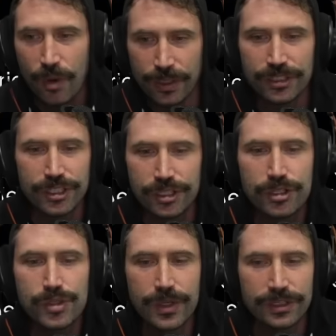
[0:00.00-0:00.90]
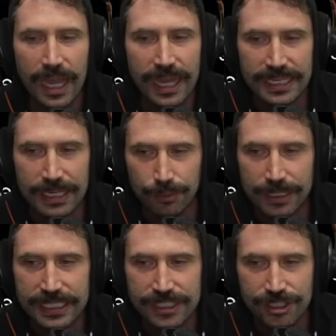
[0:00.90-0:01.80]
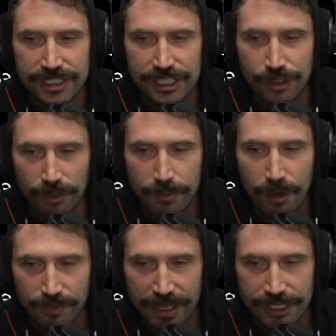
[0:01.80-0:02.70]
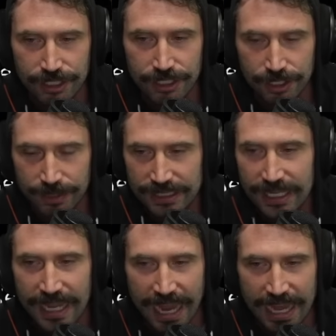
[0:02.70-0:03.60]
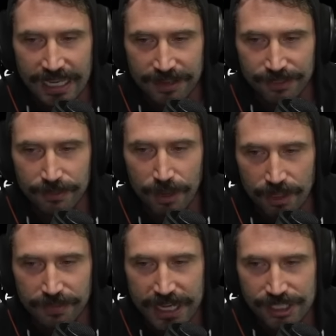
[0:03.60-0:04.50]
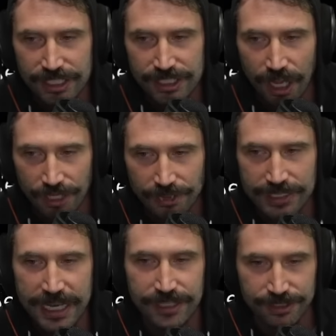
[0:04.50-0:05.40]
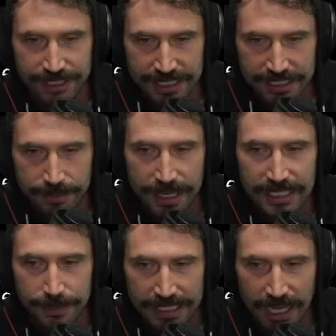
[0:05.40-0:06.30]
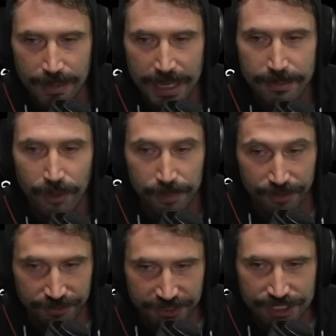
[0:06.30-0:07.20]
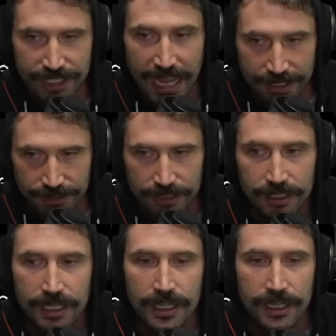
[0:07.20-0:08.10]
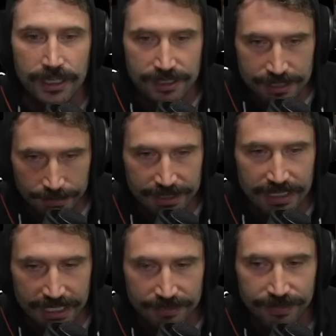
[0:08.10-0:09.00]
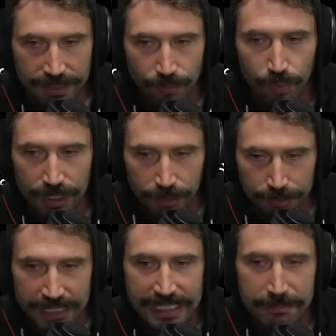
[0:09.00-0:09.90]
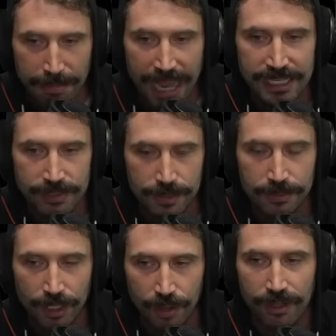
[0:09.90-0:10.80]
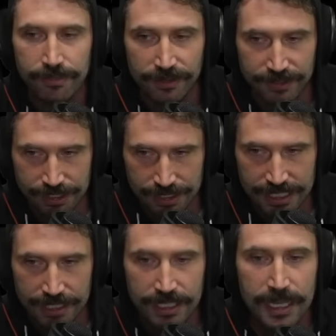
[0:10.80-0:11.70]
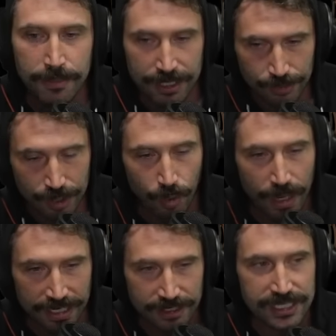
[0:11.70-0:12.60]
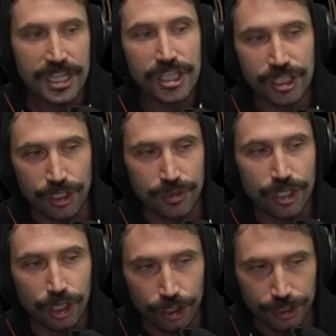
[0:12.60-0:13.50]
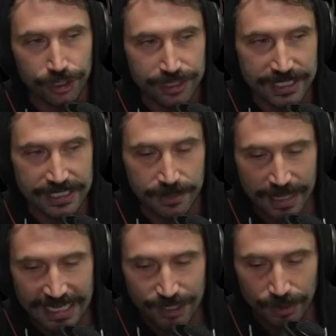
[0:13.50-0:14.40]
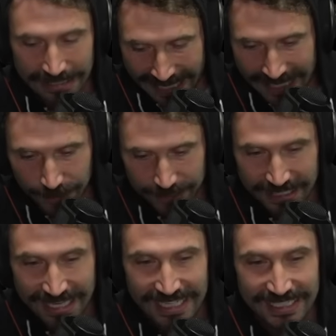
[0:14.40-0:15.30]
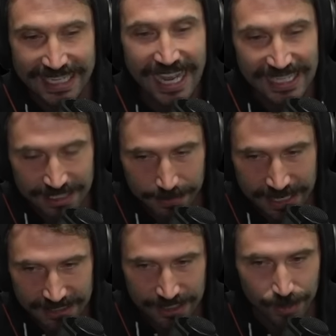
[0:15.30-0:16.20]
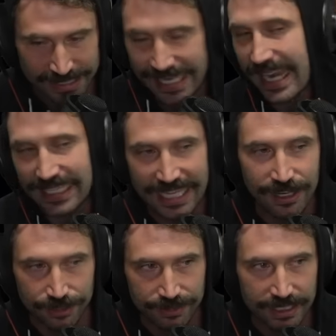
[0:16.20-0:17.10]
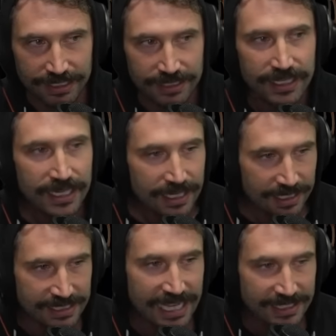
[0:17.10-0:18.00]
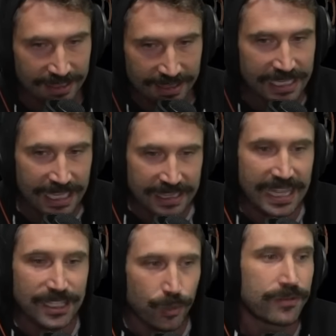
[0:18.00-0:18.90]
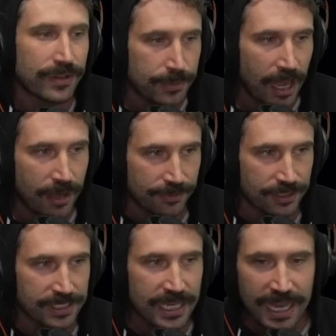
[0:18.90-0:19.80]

whether you use one or not, it really is just your motivation to do it. And if your motivation is to understand your system and to become a more proficient editor, something like Vim will be the maximum load of proficiency, but it requires you to learn your system and to engage with it and to customize it to exactly how you think because that's the thing that that's what Vim offers.